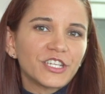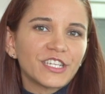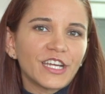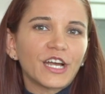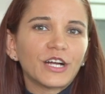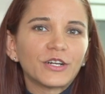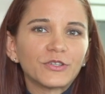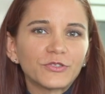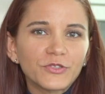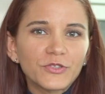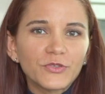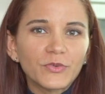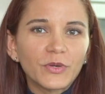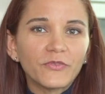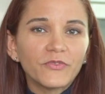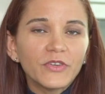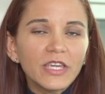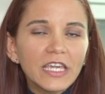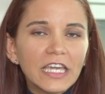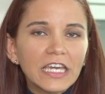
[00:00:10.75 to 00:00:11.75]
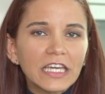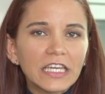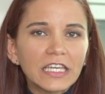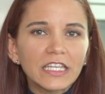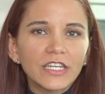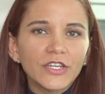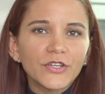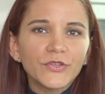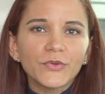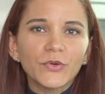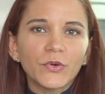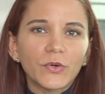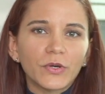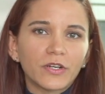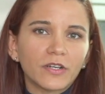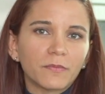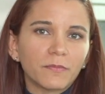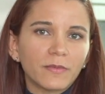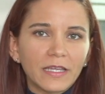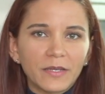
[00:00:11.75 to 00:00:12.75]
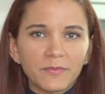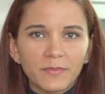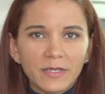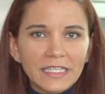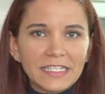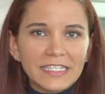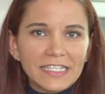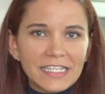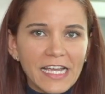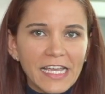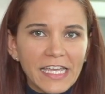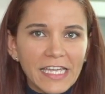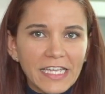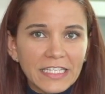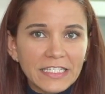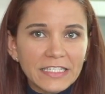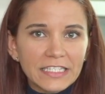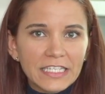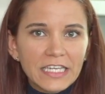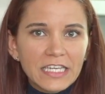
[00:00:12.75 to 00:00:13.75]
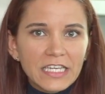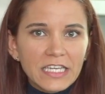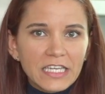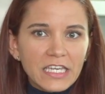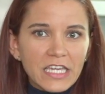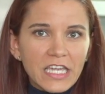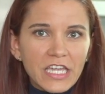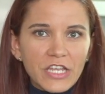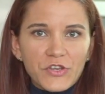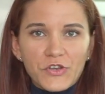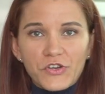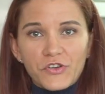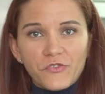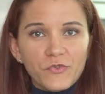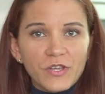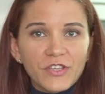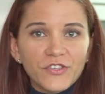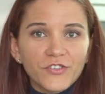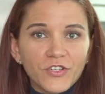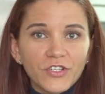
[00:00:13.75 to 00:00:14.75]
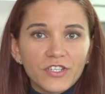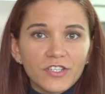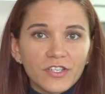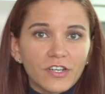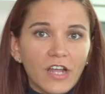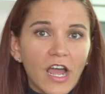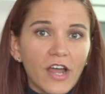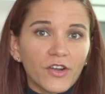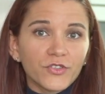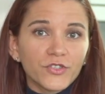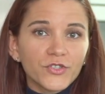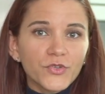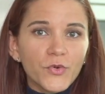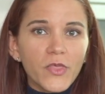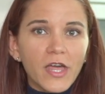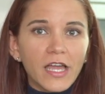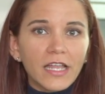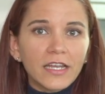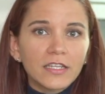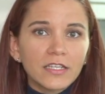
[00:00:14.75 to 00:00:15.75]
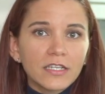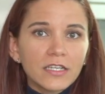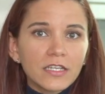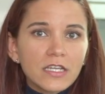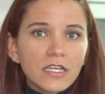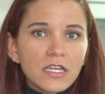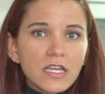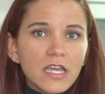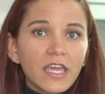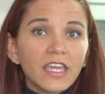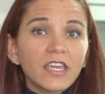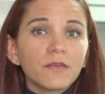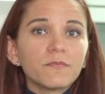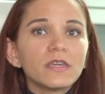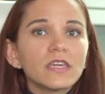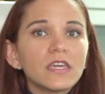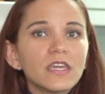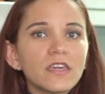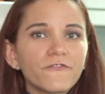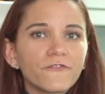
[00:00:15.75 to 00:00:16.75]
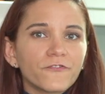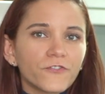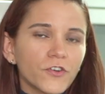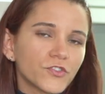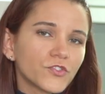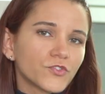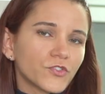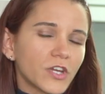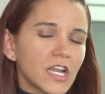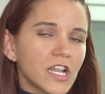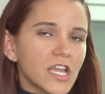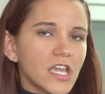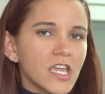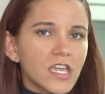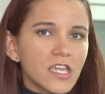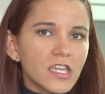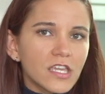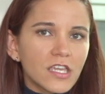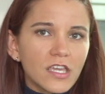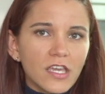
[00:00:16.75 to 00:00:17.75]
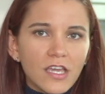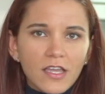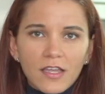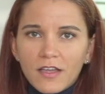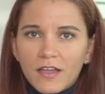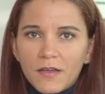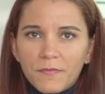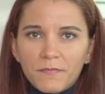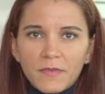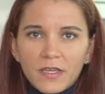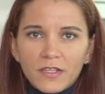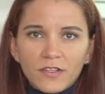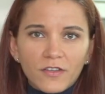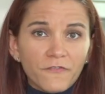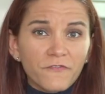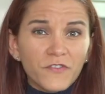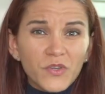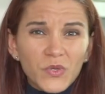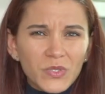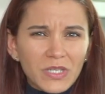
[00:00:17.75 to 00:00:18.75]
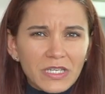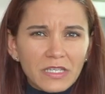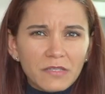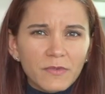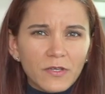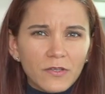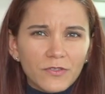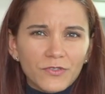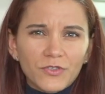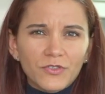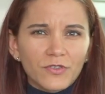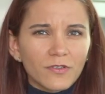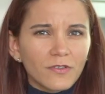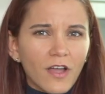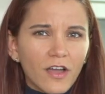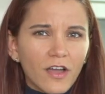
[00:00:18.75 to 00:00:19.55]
child to a vegan or plant-based diet, and you're researching how to do that. It can be frustrating and confusing because there's a